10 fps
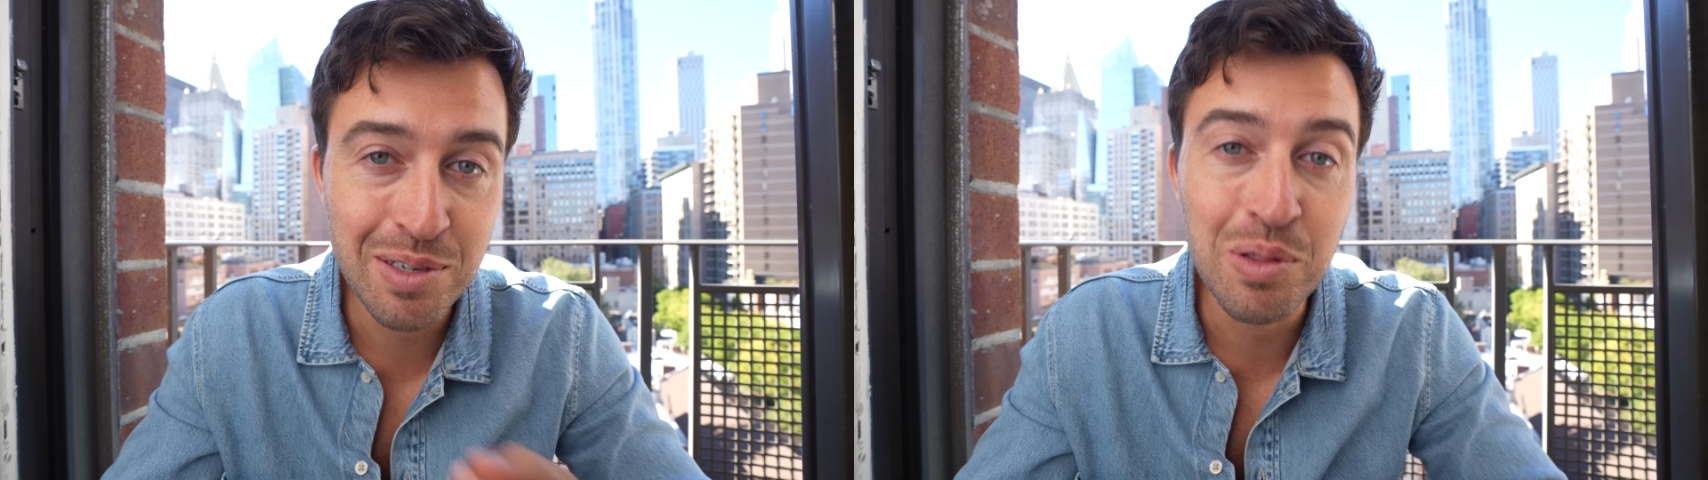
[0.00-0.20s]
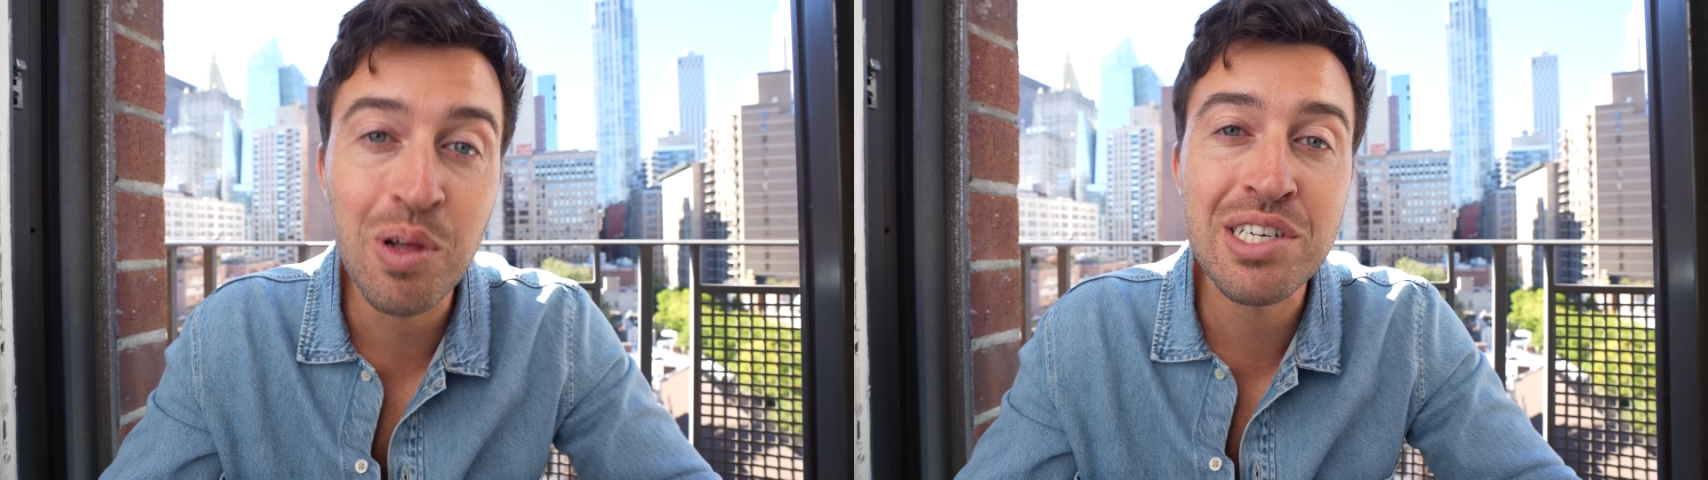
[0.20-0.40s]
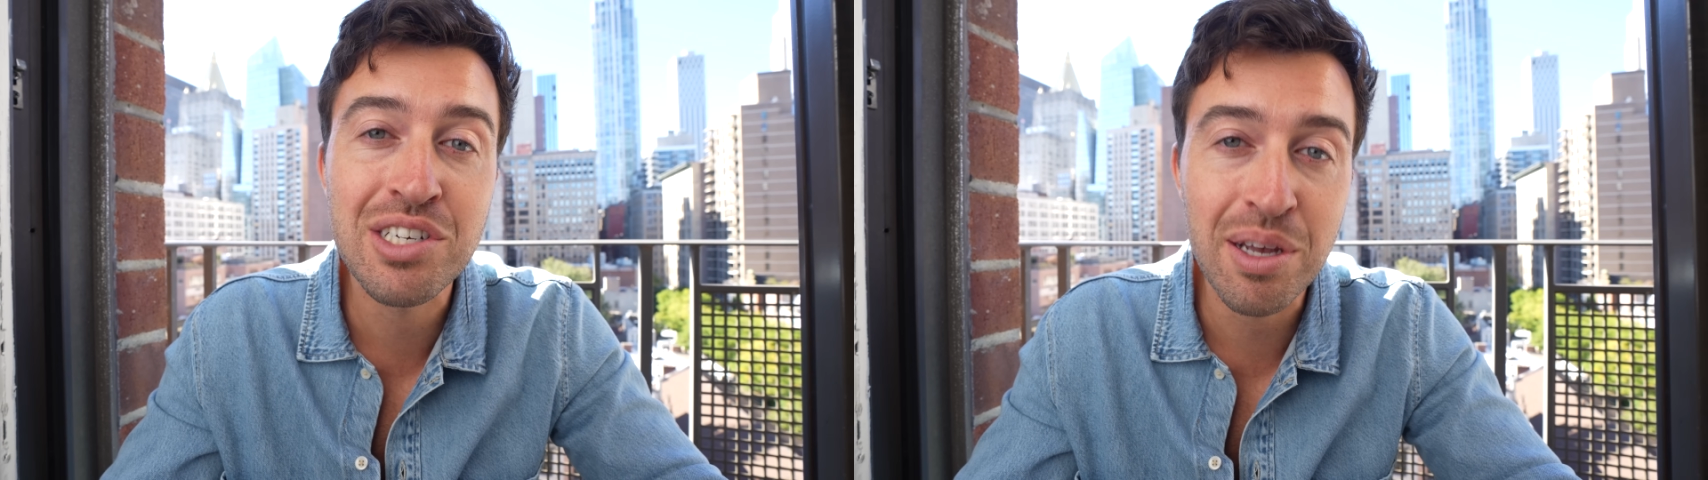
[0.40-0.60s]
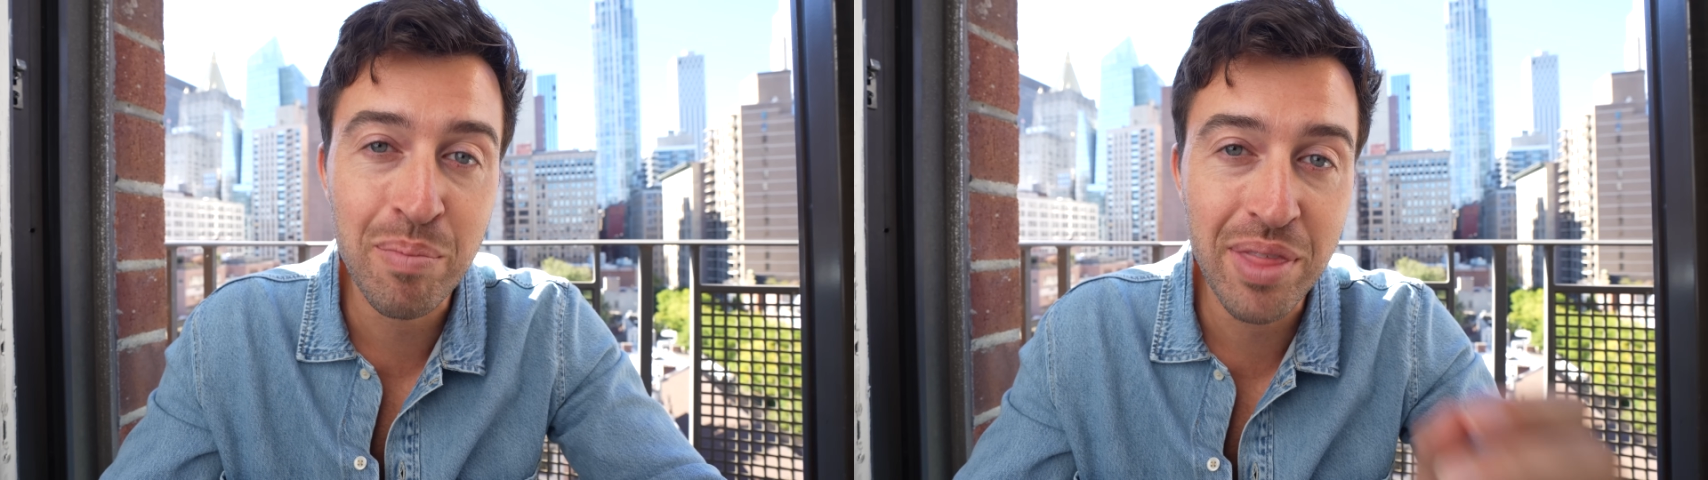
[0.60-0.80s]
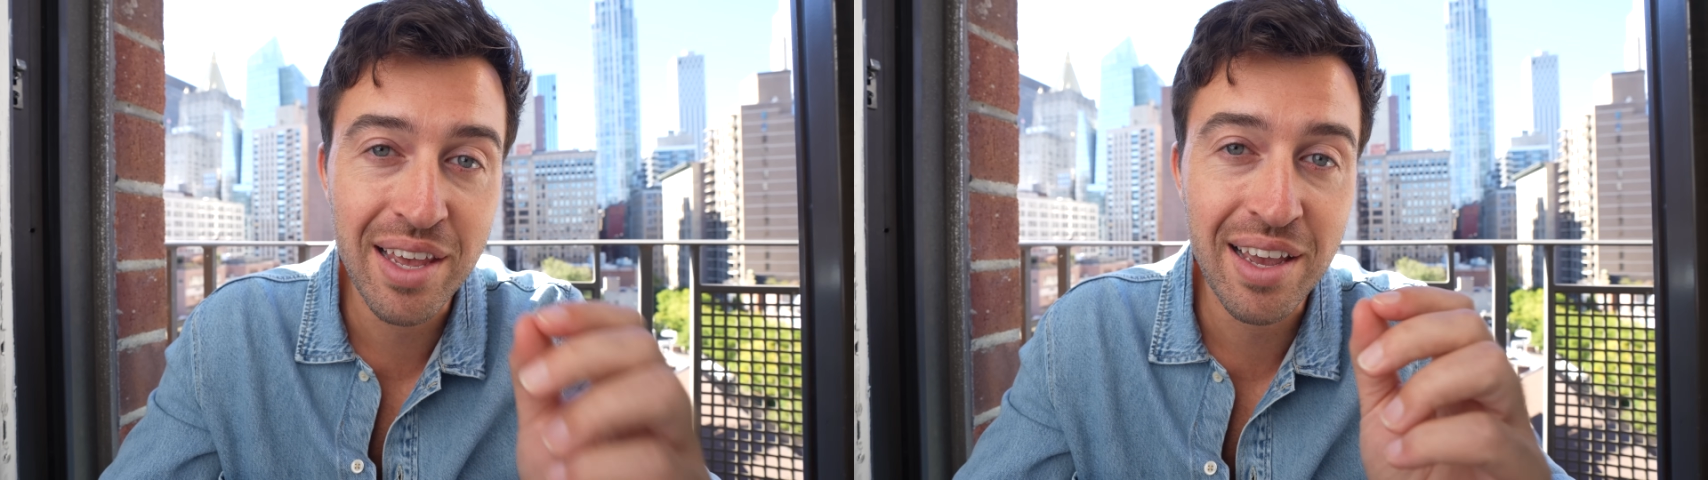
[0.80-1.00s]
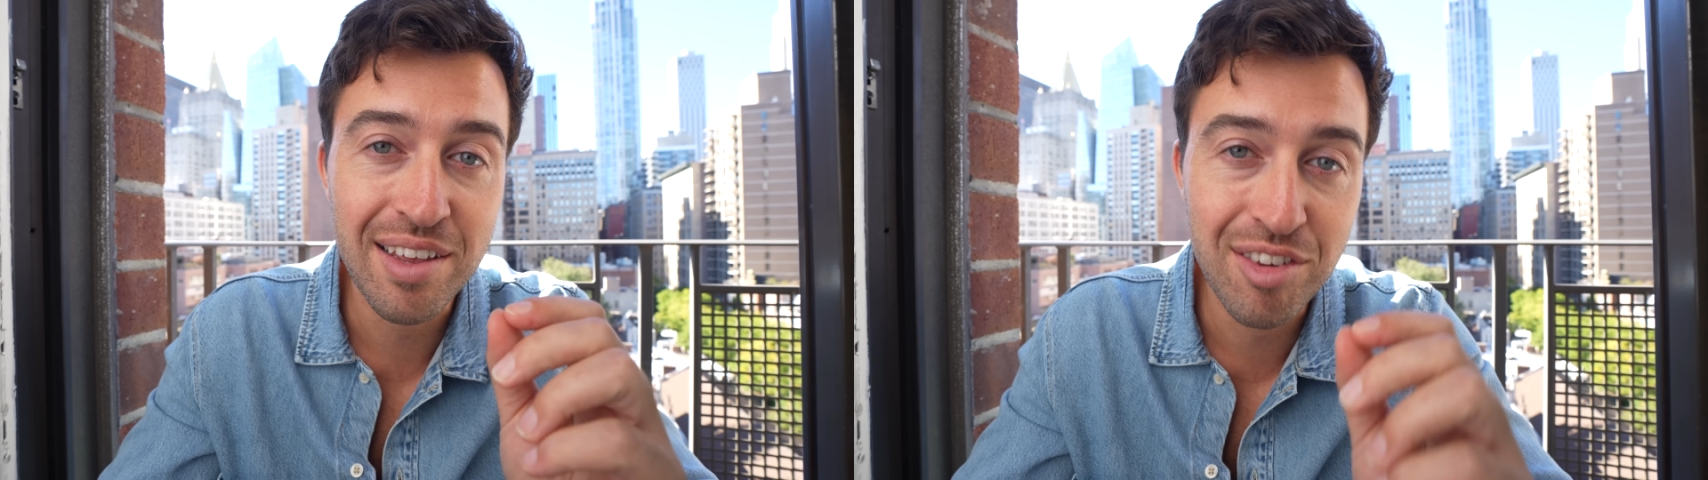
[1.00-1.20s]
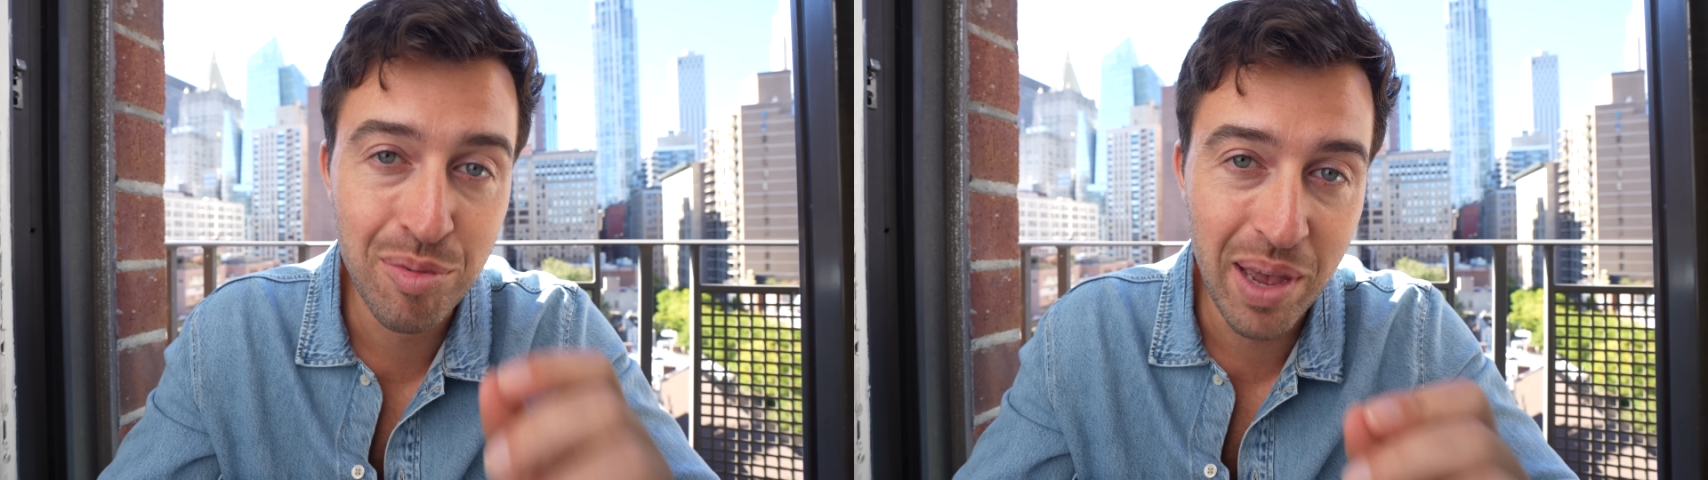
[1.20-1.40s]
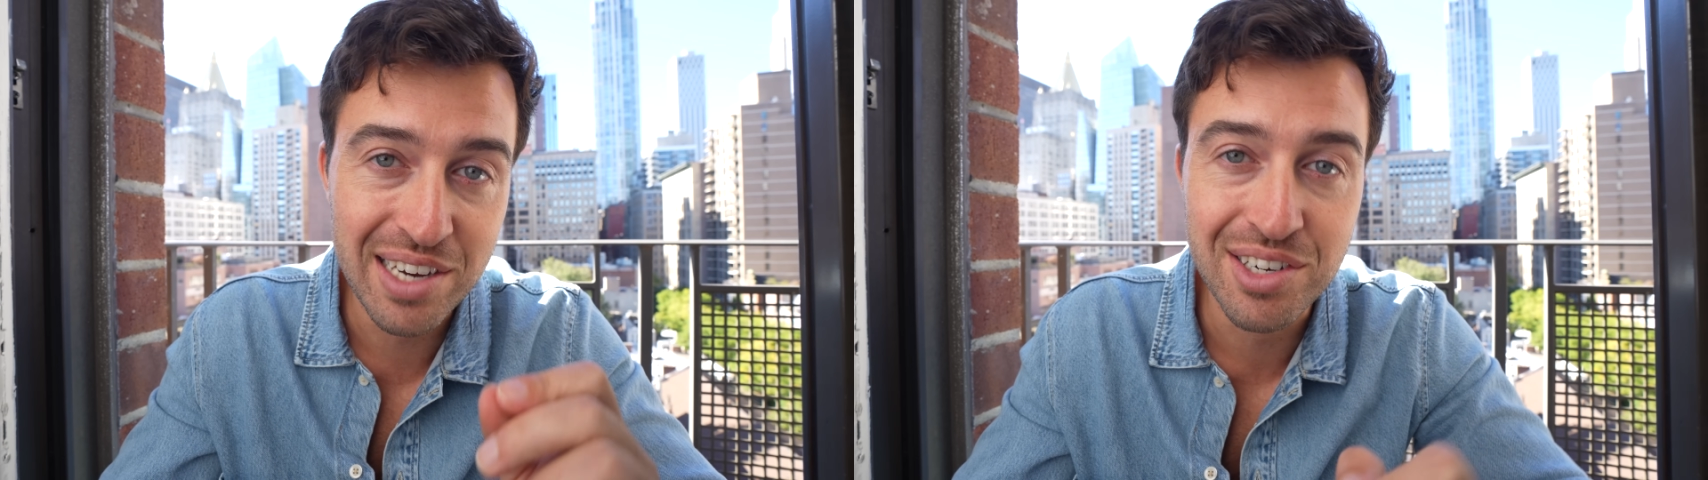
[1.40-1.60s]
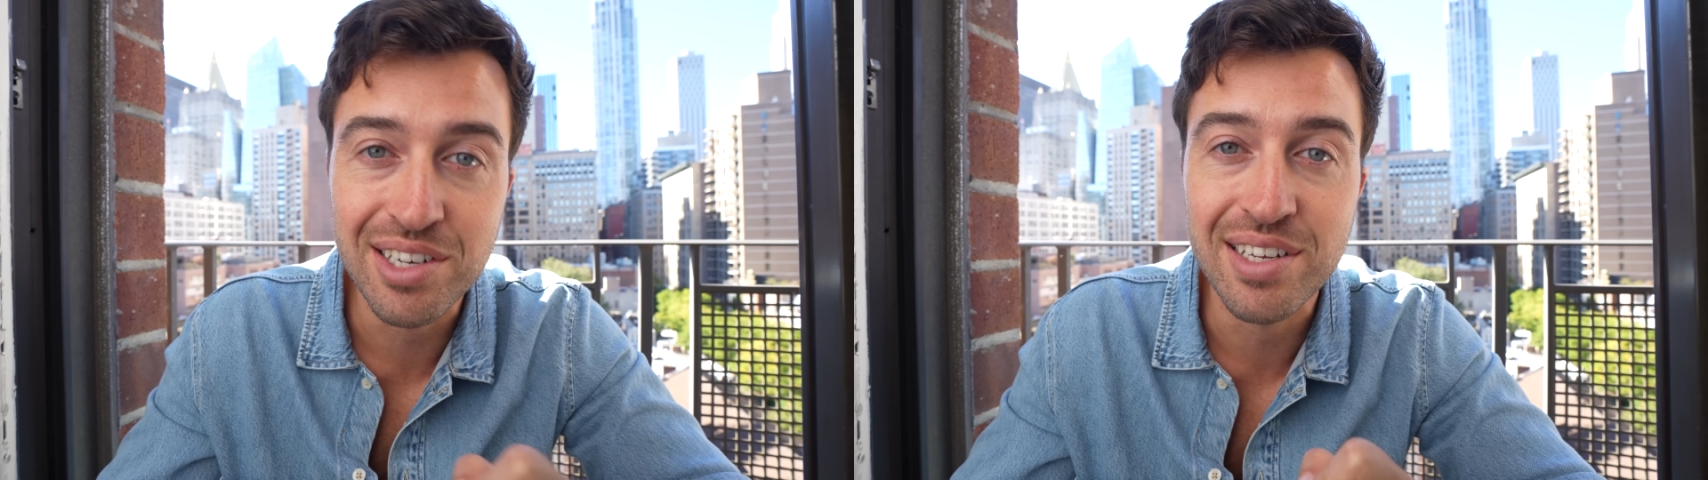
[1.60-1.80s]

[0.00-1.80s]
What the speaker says: to launch something special.